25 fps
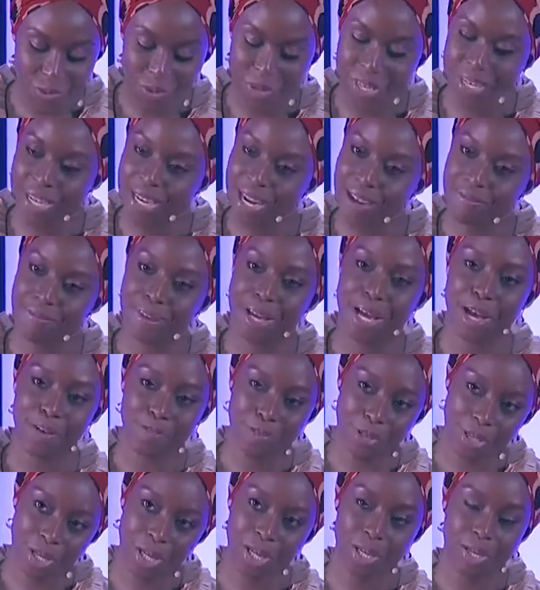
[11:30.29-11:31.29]
would never have
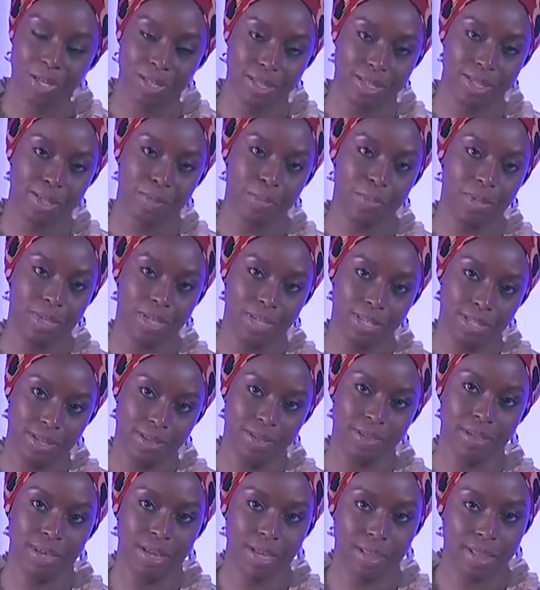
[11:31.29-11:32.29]
occurred to me to
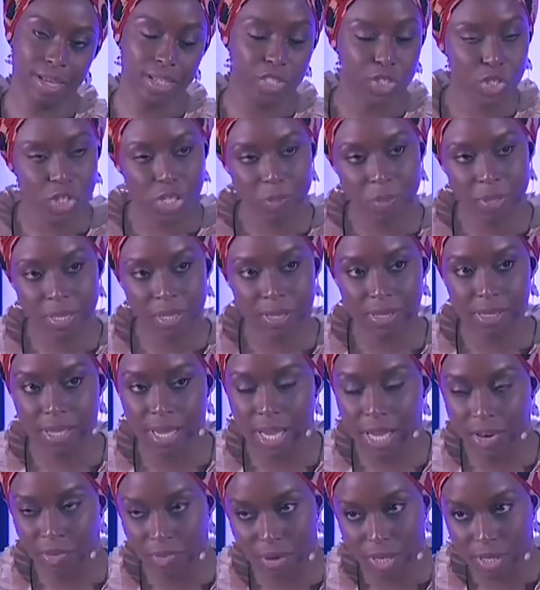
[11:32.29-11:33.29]
think that just because I
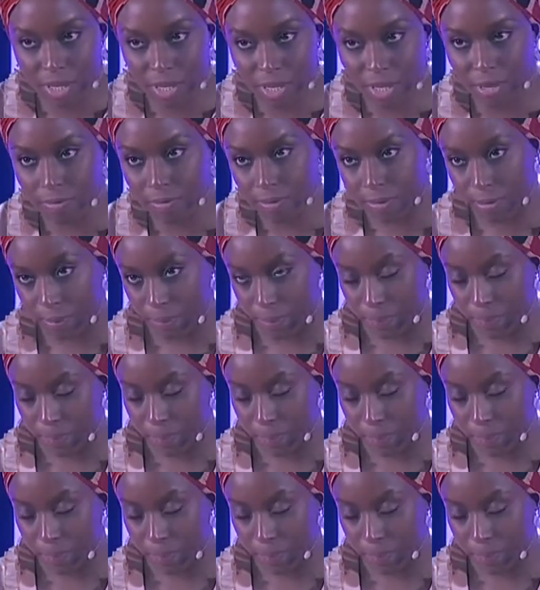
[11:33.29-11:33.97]
had read a novel,